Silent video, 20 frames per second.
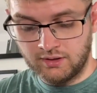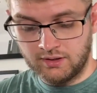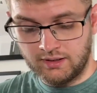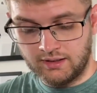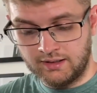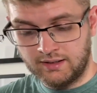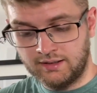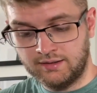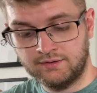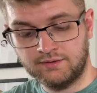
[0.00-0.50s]

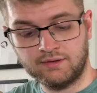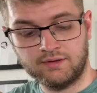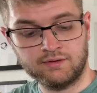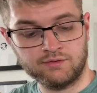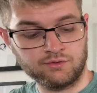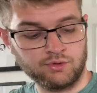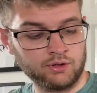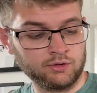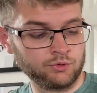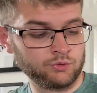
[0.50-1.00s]
And
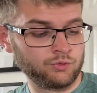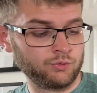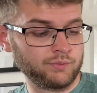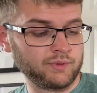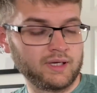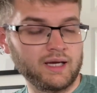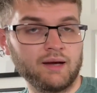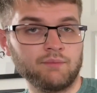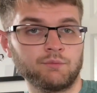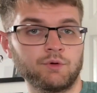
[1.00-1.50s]
so I looked at the
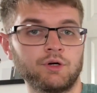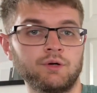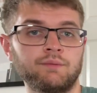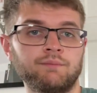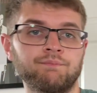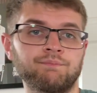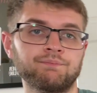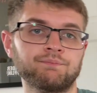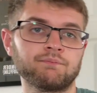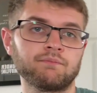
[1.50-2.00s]
camera,
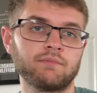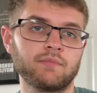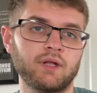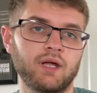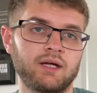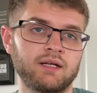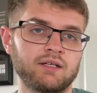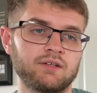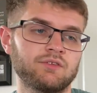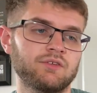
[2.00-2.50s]

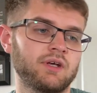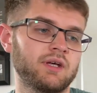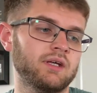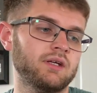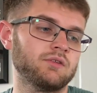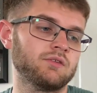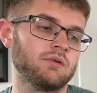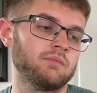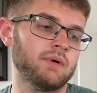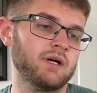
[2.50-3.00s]
and it's a
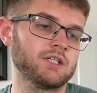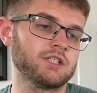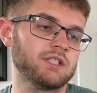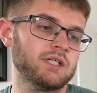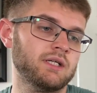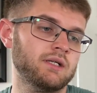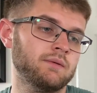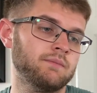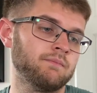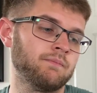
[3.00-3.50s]

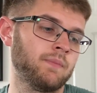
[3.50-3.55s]
Tamashi